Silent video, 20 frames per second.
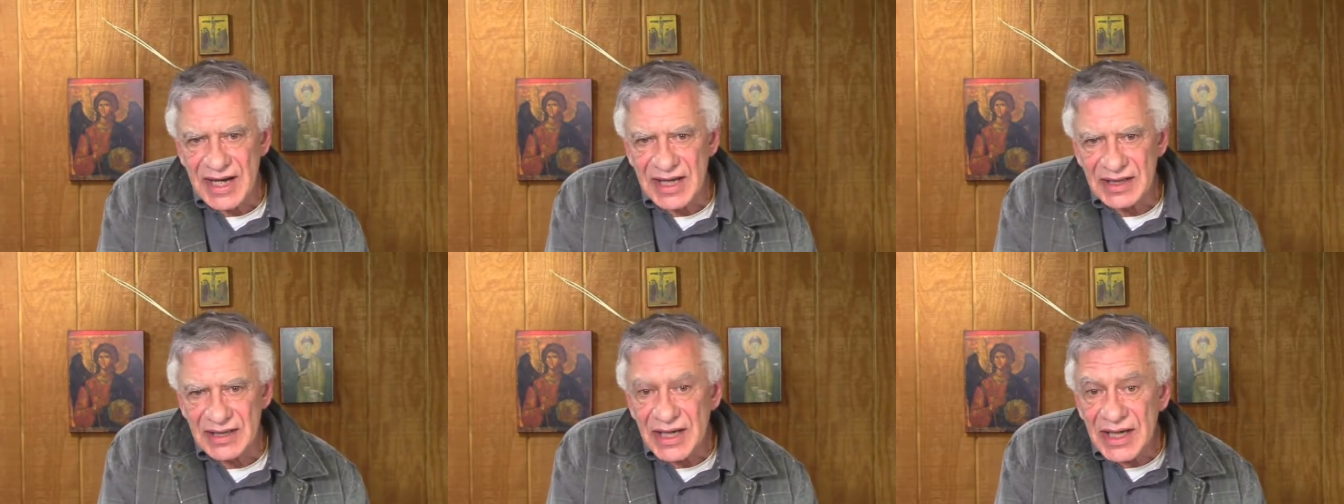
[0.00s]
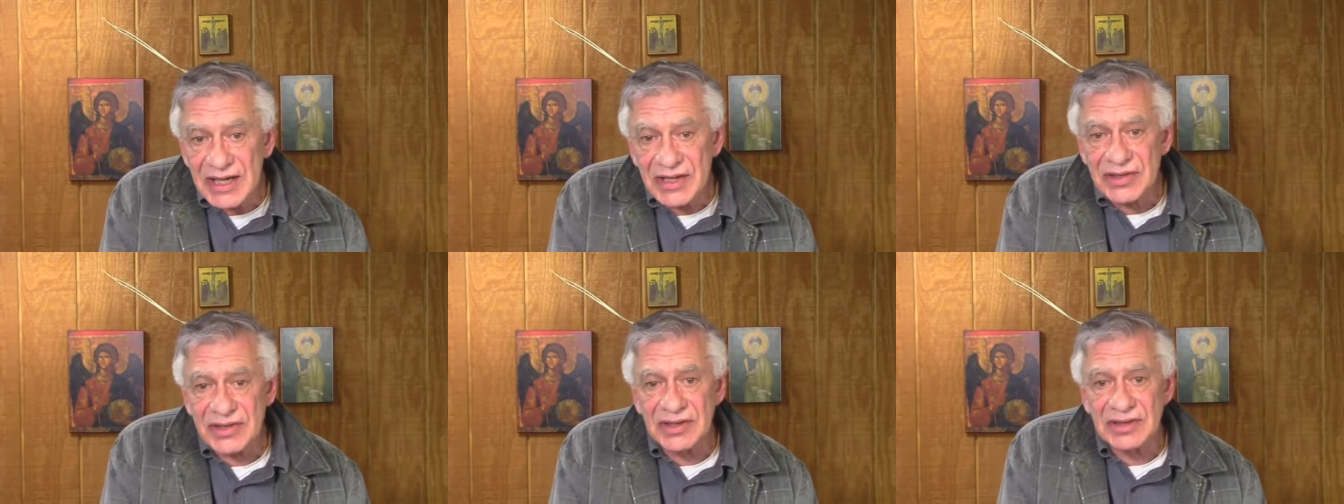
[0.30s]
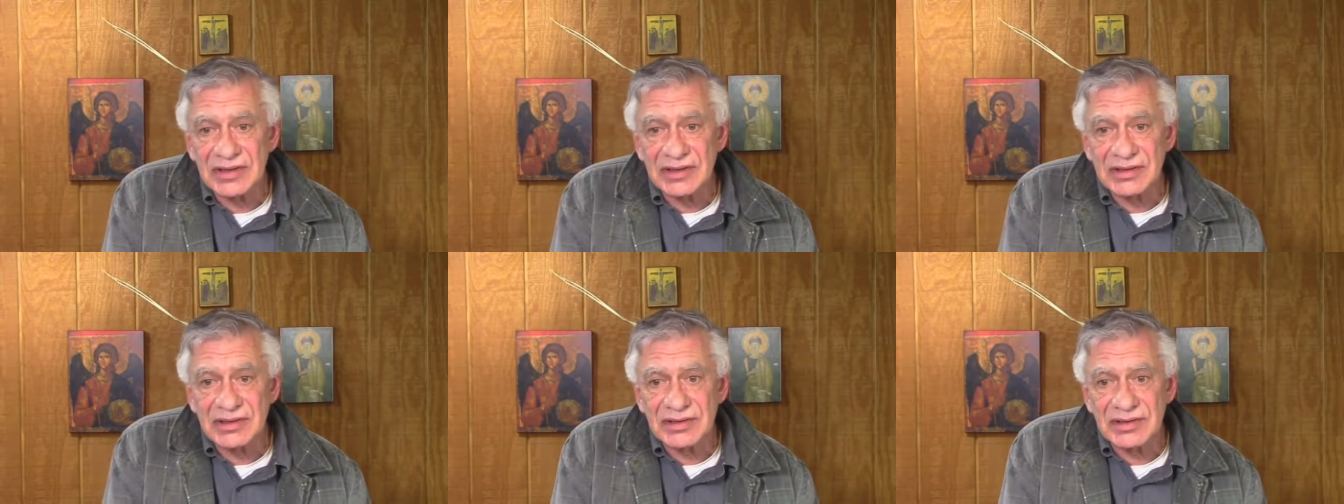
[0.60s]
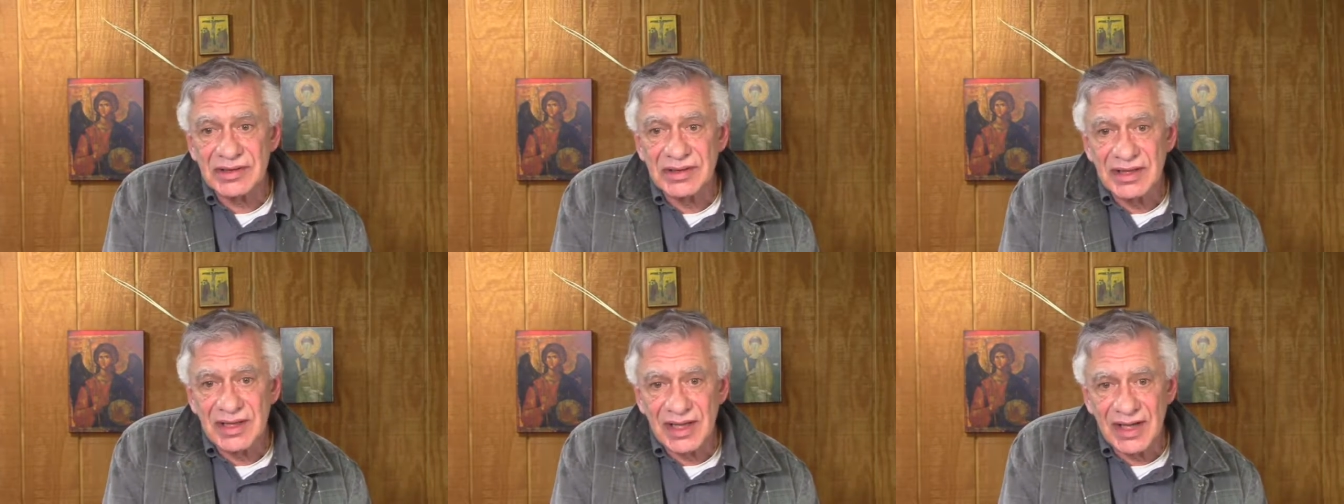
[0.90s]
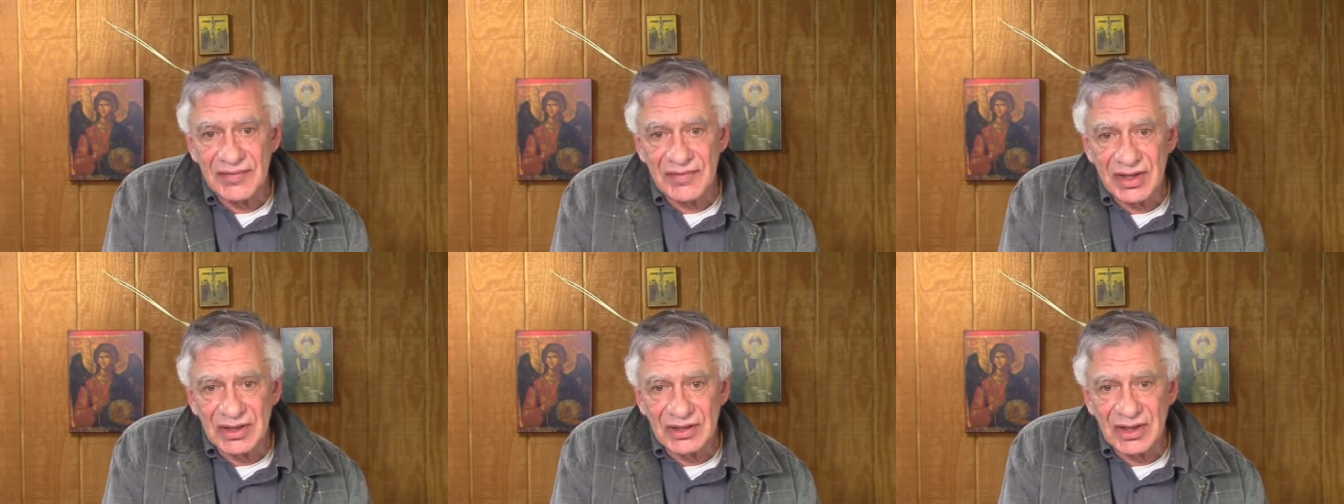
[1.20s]
violations
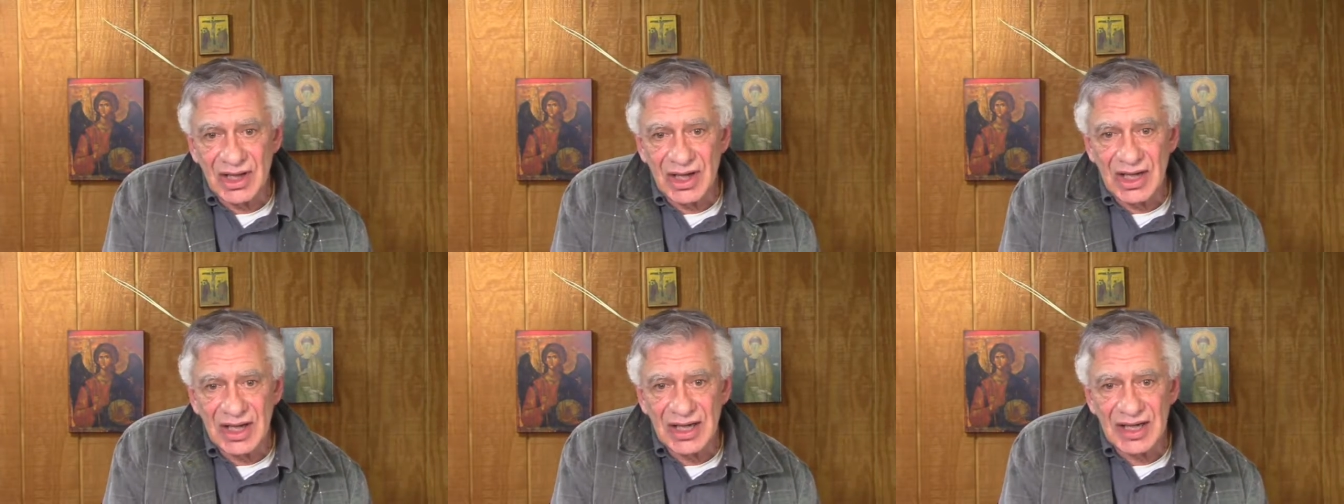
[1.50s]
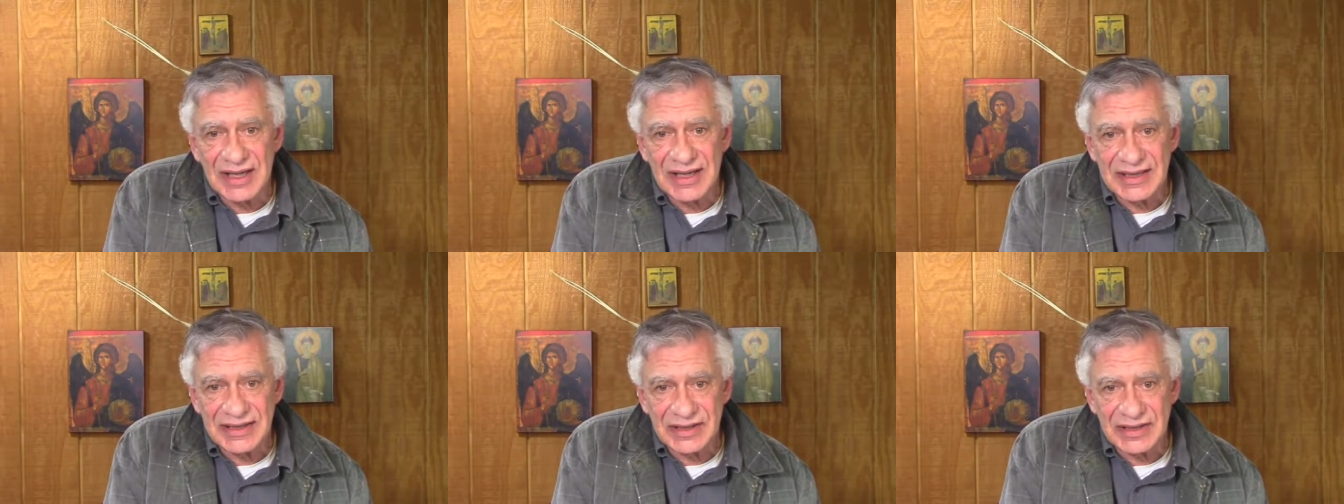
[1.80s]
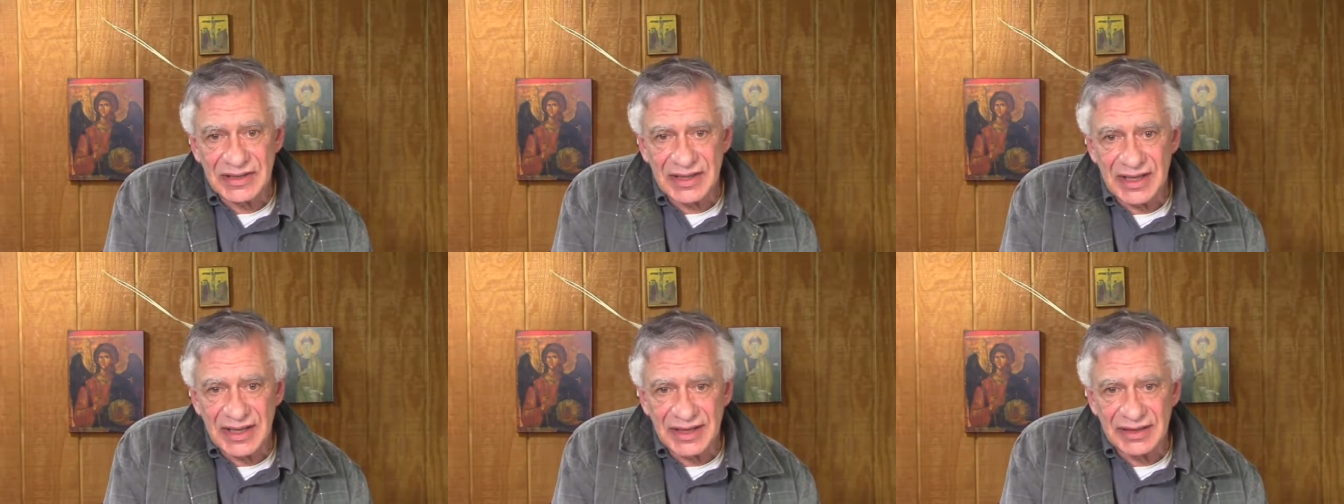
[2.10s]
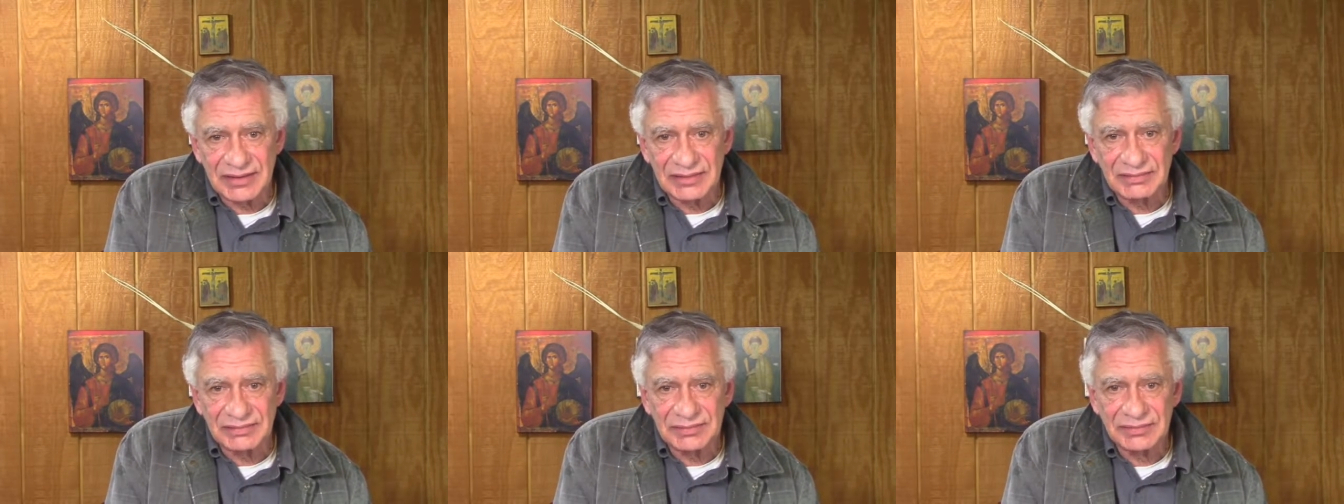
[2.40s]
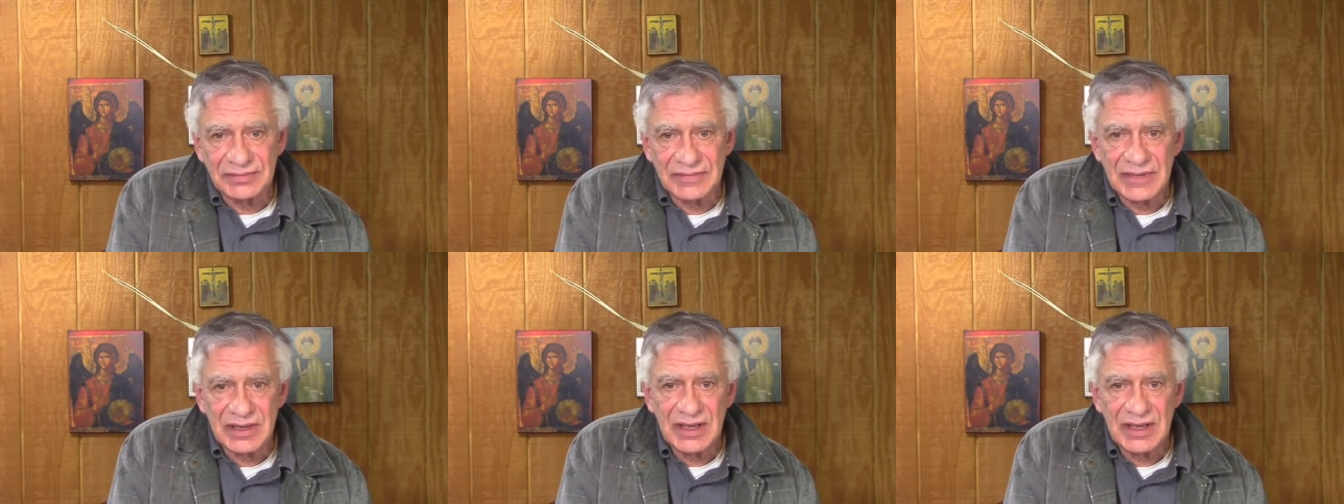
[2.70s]
of the law and sin.